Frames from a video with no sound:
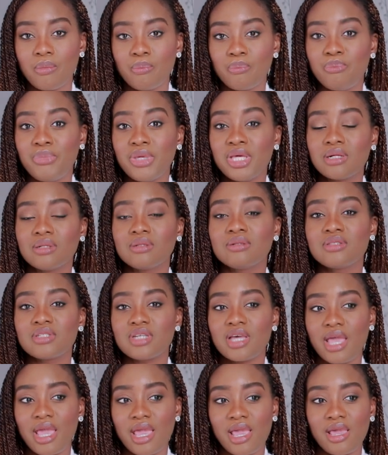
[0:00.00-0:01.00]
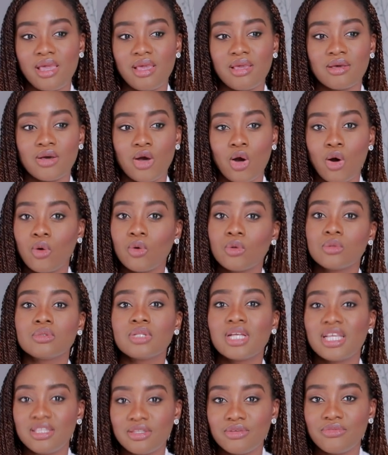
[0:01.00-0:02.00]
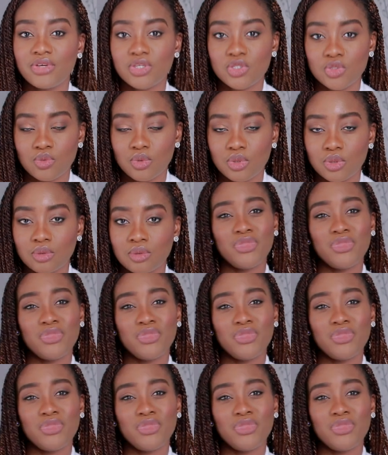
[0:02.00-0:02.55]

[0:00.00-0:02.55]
Build a whole individual.